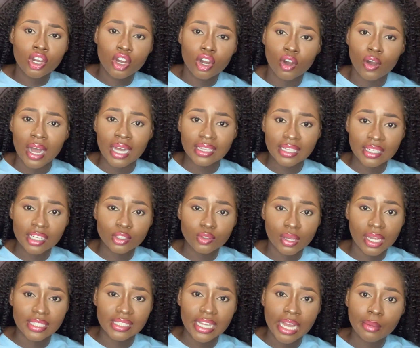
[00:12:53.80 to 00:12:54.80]
or how that
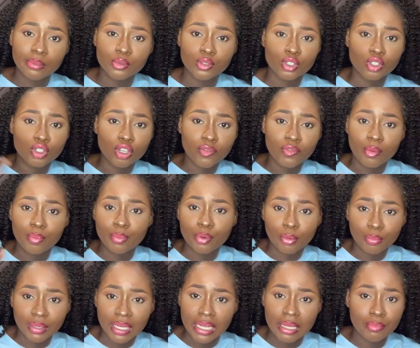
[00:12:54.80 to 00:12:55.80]
network has helped to solve a
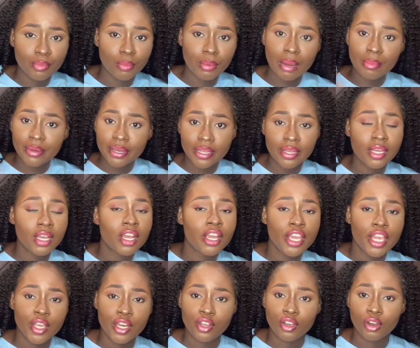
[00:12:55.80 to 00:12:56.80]
problem. Probably
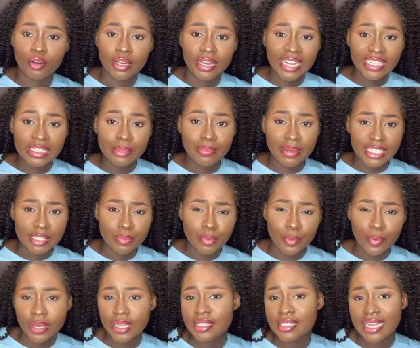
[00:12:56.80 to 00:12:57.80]
in your leadership
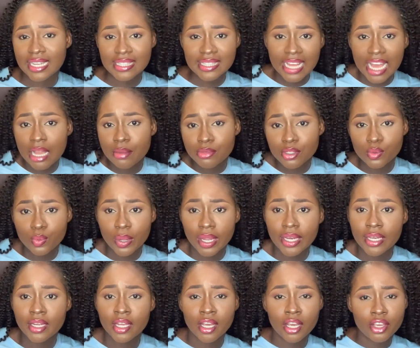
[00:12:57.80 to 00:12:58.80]
experience, there are times
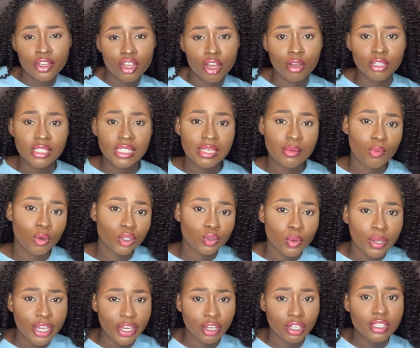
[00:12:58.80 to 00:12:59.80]
when your team was
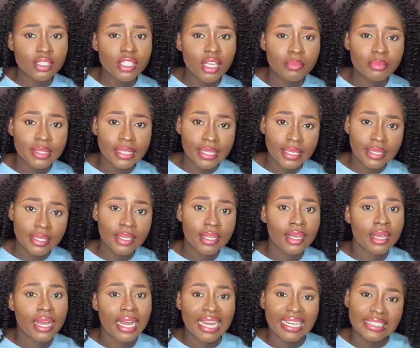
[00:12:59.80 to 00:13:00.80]
working on something
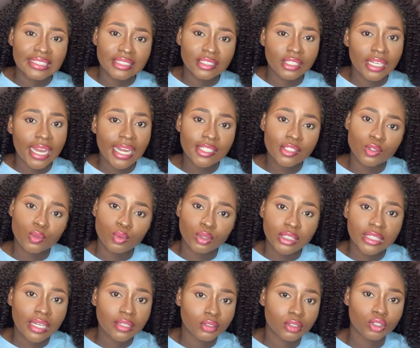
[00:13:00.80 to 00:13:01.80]
and you had to
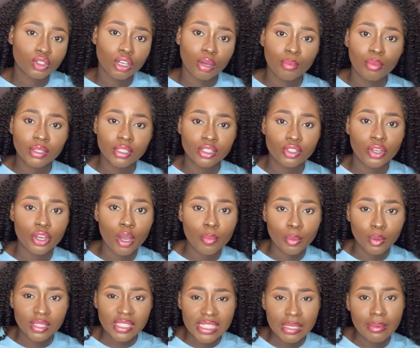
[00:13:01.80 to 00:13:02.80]
reach out to somebody to
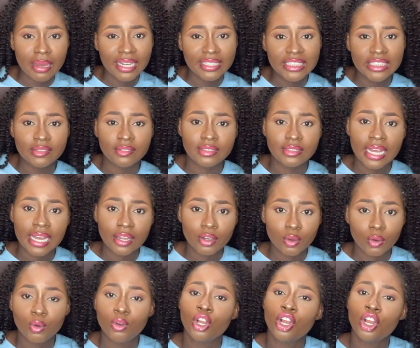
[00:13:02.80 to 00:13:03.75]
help your team achieve that goal.